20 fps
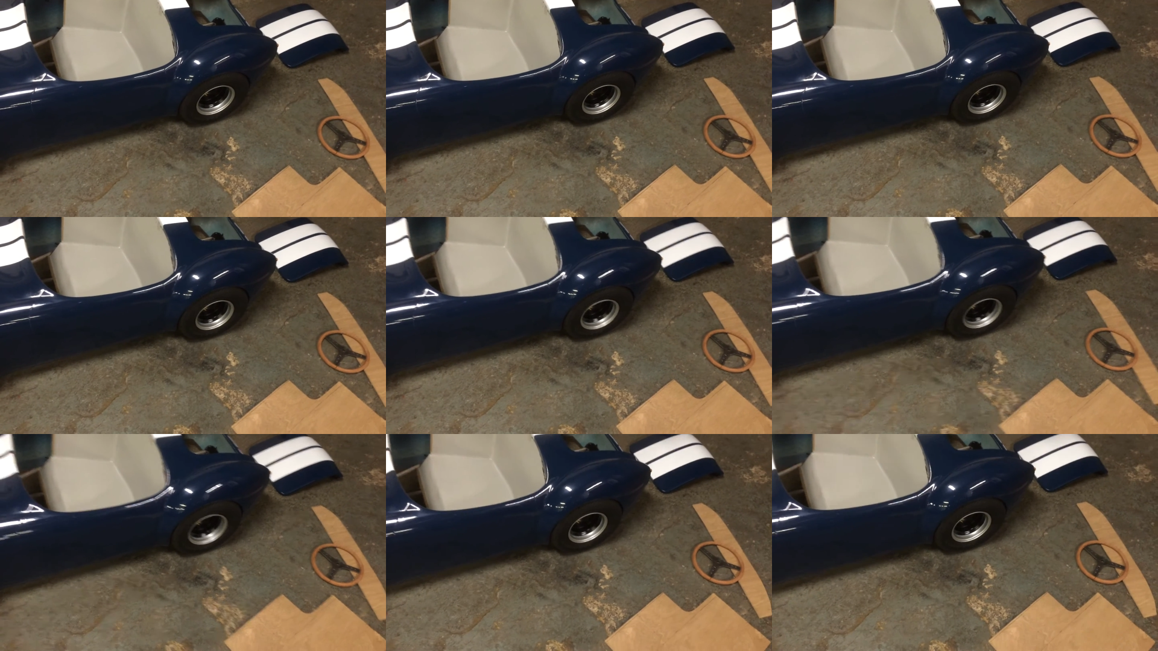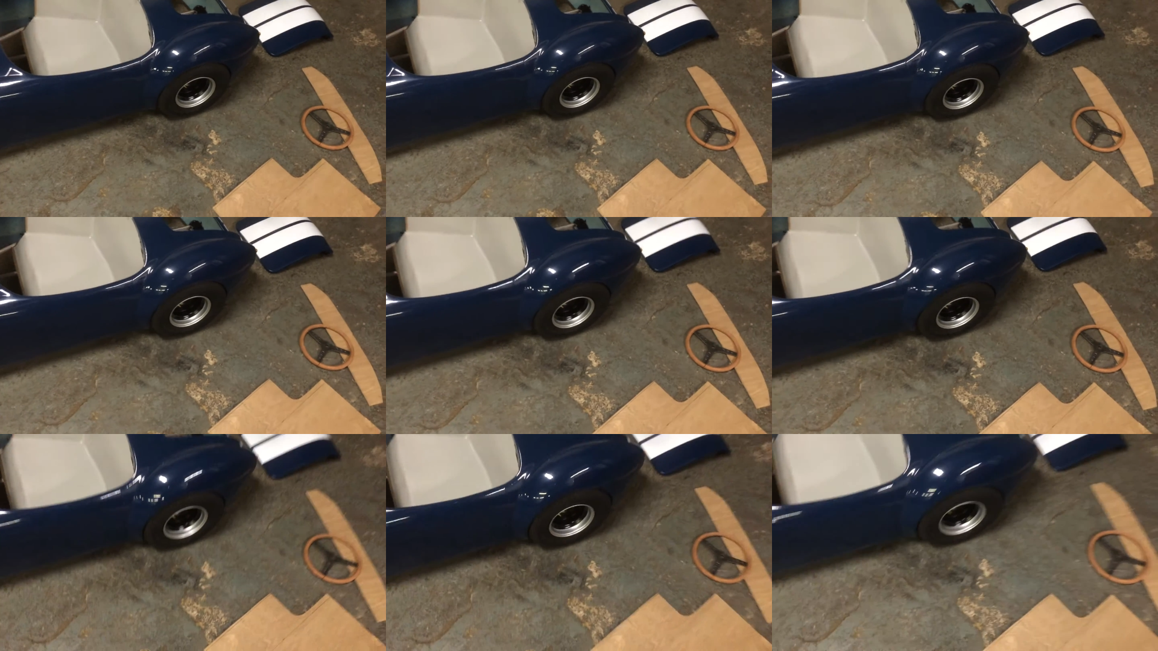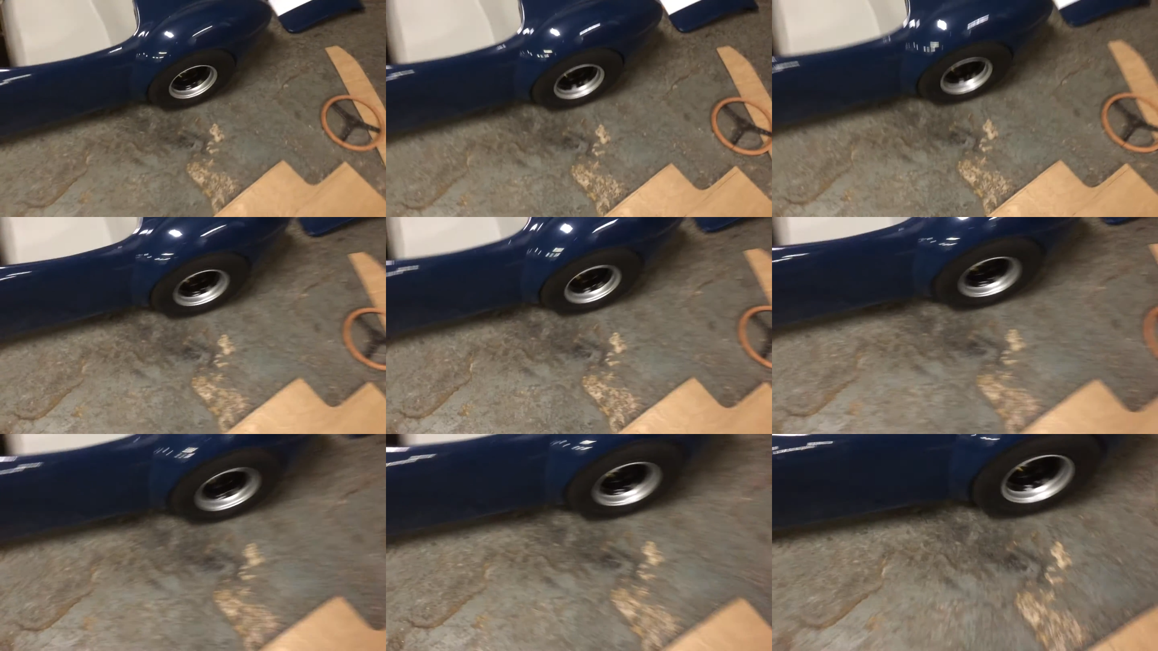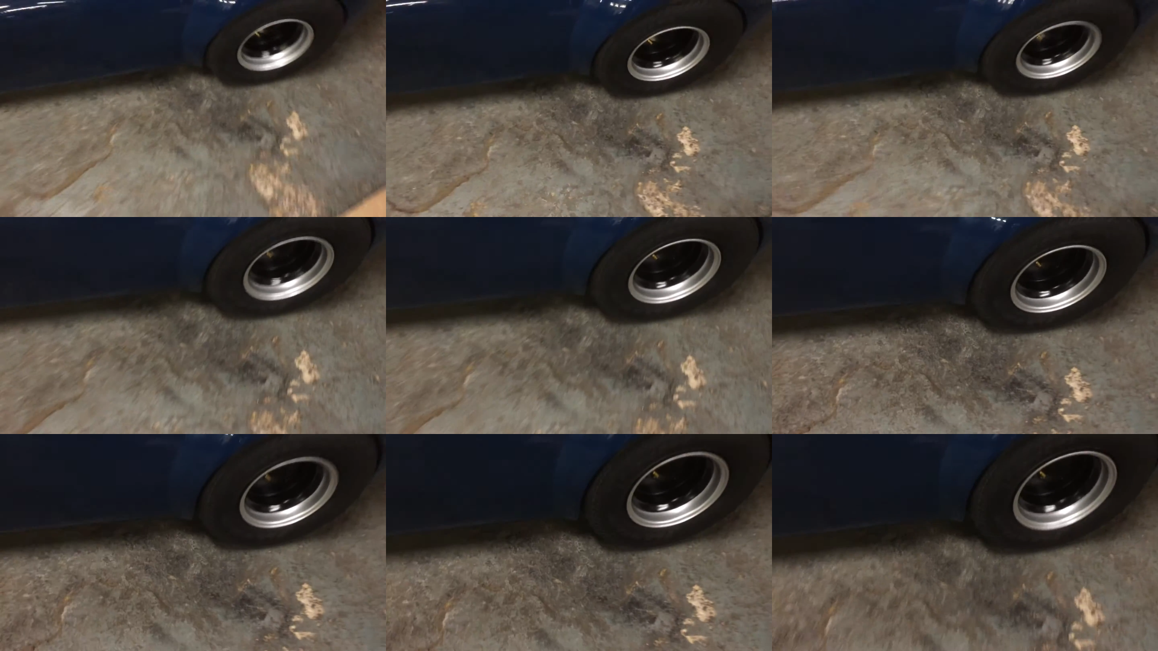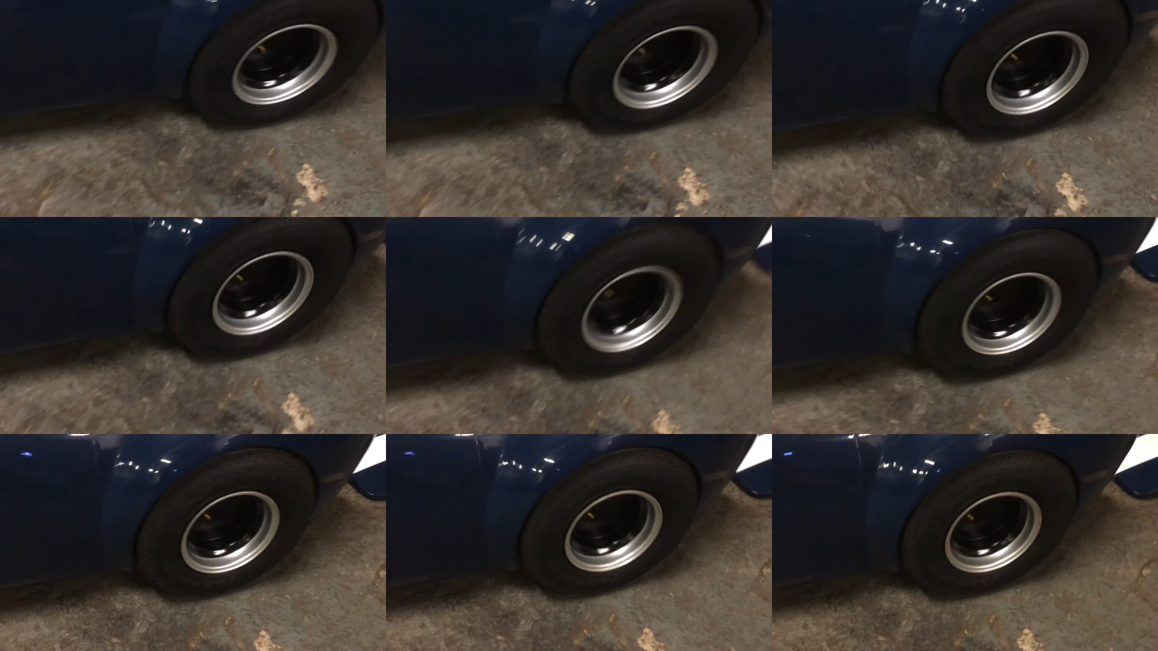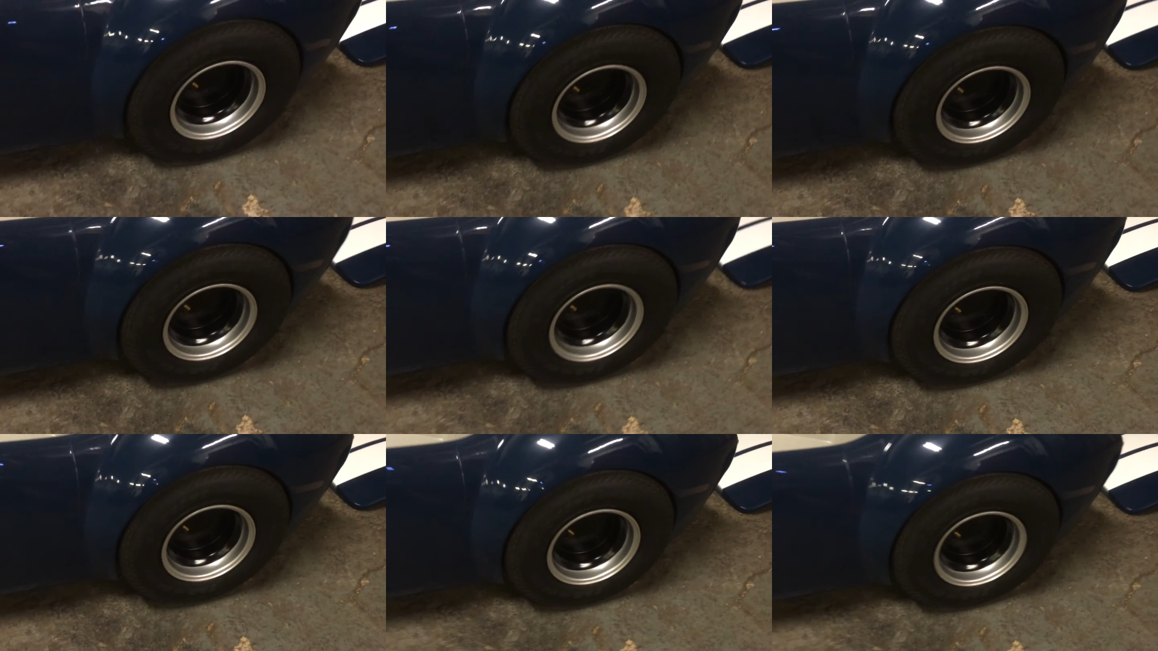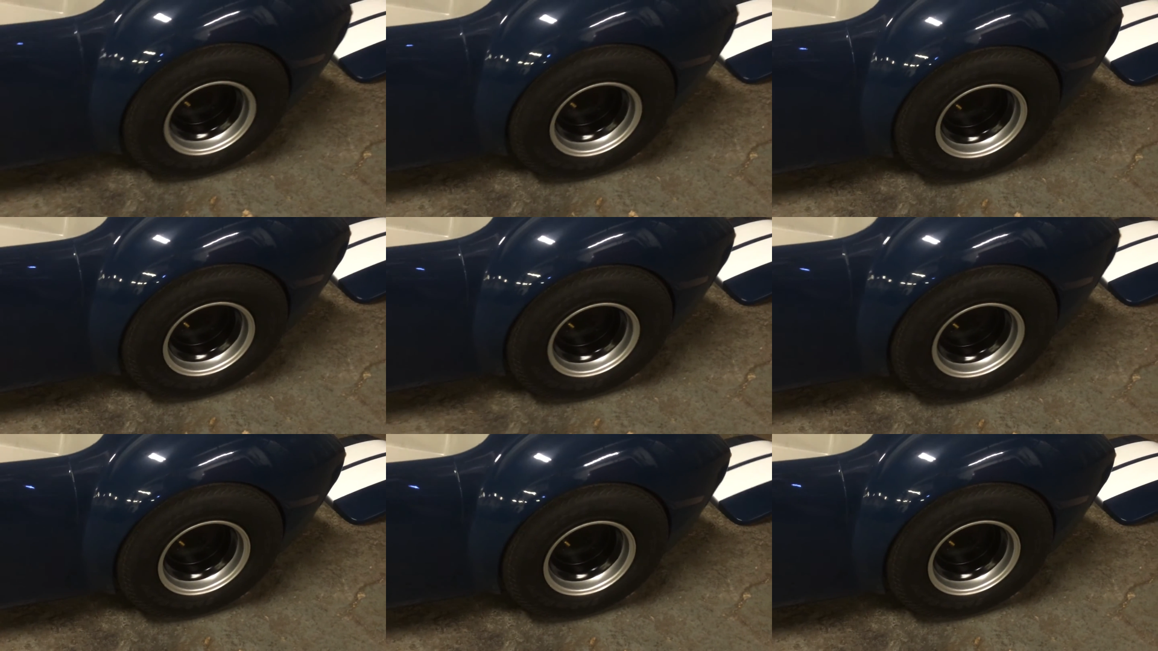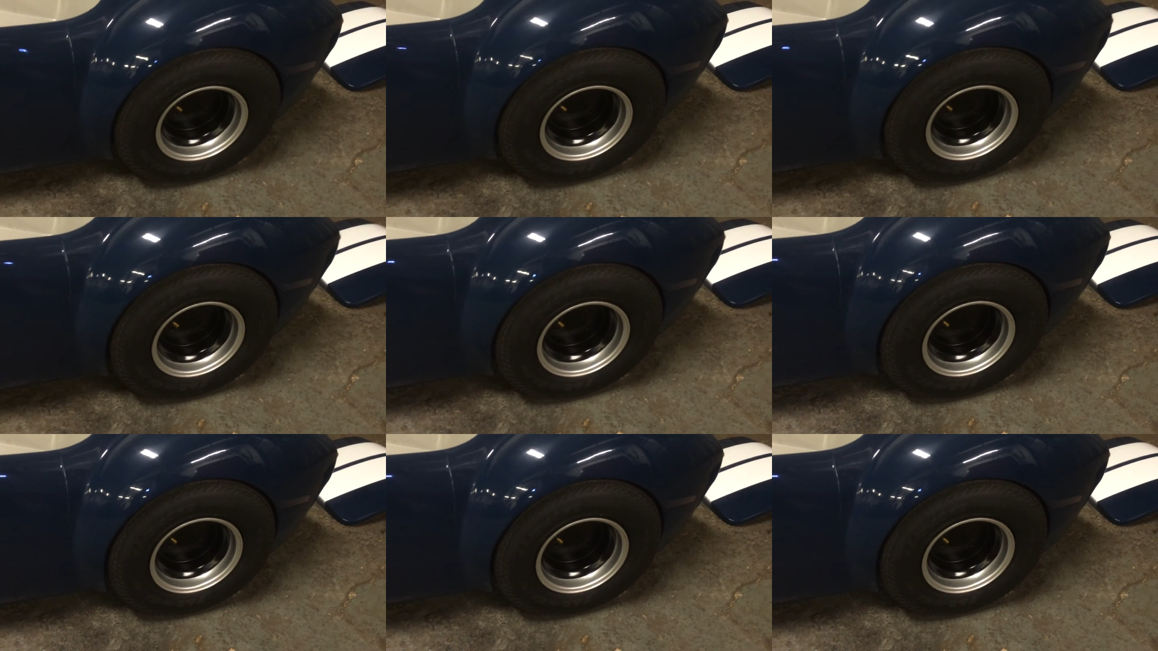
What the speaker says: No face is visible, so there are no lips to read.